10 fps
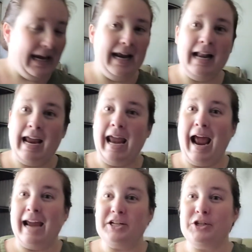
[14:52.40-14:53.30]
And I
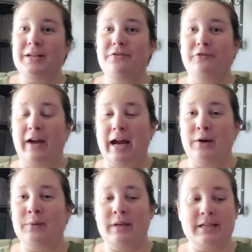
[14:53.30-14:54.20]
actually
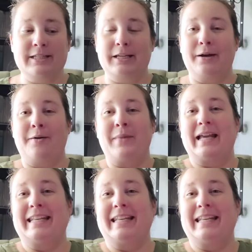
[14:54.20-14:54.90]
found some